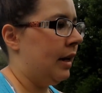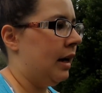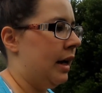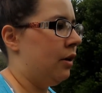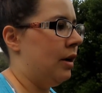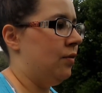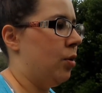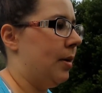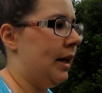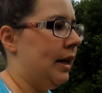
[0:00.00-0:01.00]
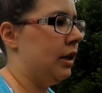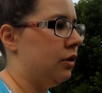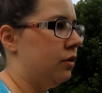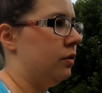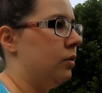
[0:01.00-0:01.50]
I don't have nobody here
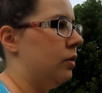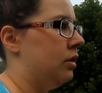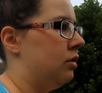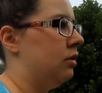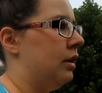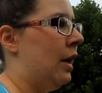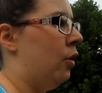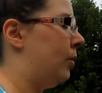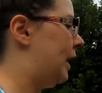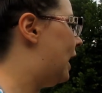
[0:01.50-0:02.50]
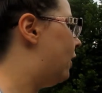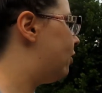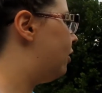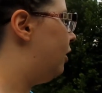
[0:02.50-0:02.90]
to help me out.